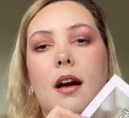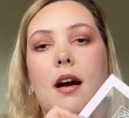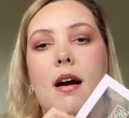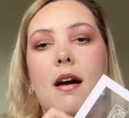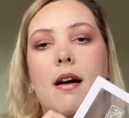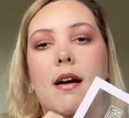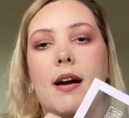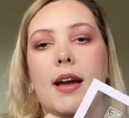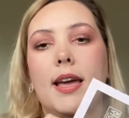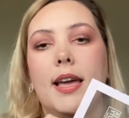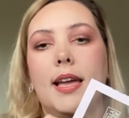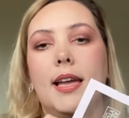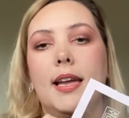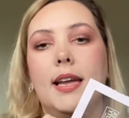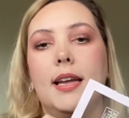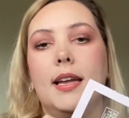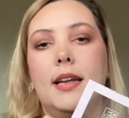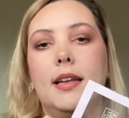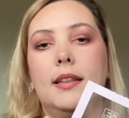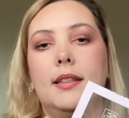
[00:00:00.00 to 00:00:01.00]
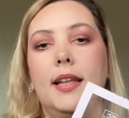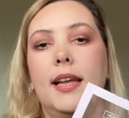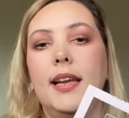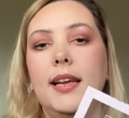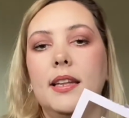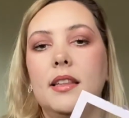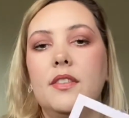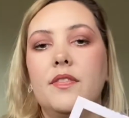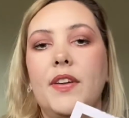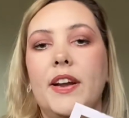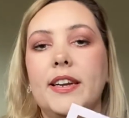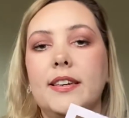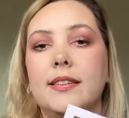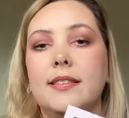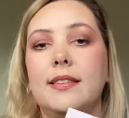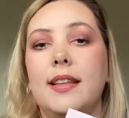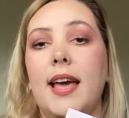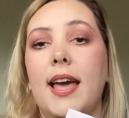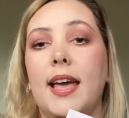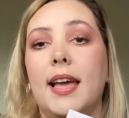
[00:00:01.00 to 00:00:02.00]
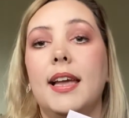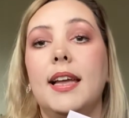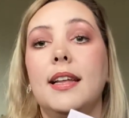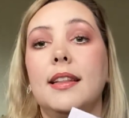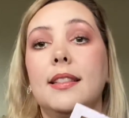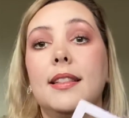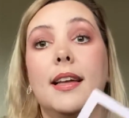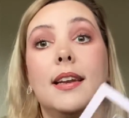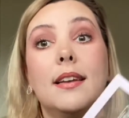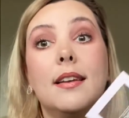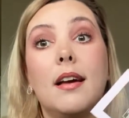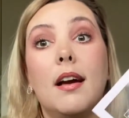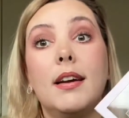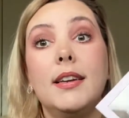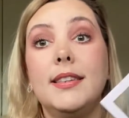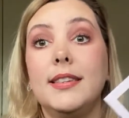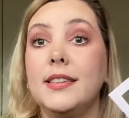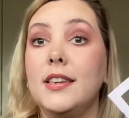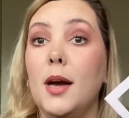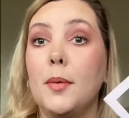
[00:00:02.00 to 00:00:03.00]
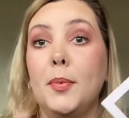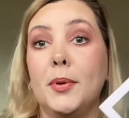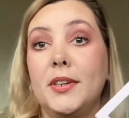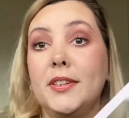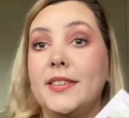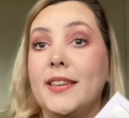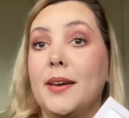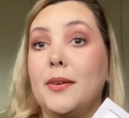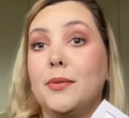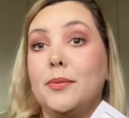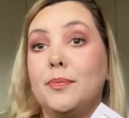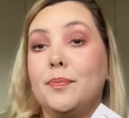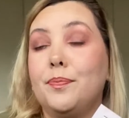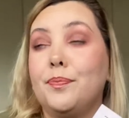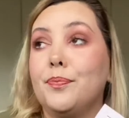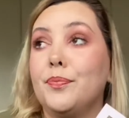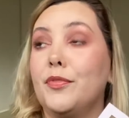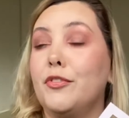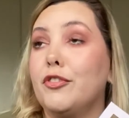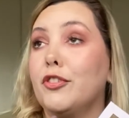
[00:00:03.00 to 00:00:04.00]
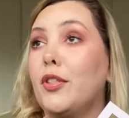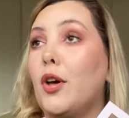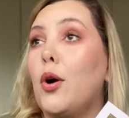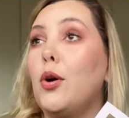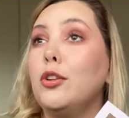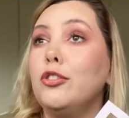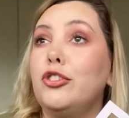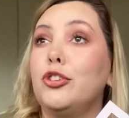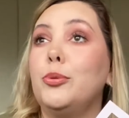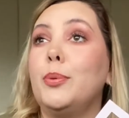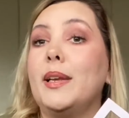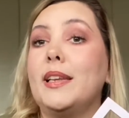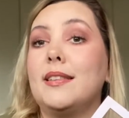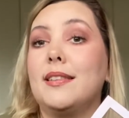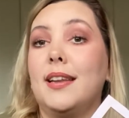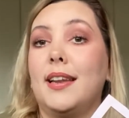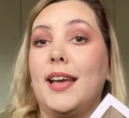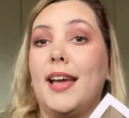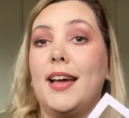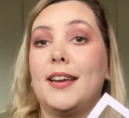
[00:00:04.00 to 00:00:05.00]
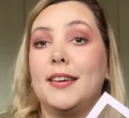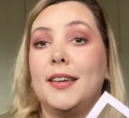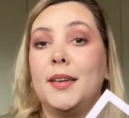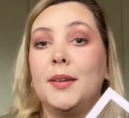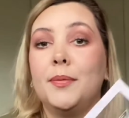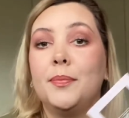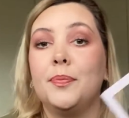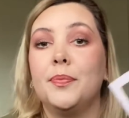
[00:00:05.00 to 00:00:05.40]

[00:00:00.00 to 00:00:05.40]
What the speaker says: I think it's fair to say that I did not put it down for the whole 2 weeks that I had it.